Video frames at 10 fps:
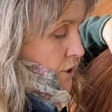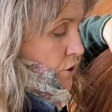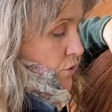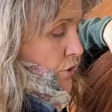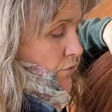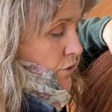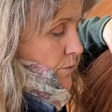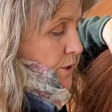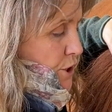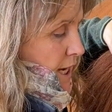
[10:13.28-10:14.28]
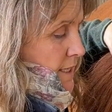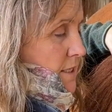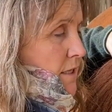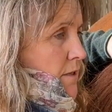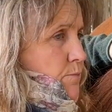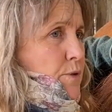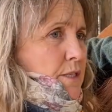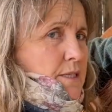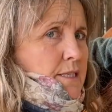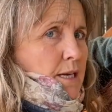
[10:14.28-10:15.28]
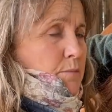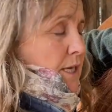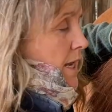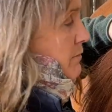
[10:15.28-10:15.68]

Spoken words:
so you've got to be gentle, but at the same time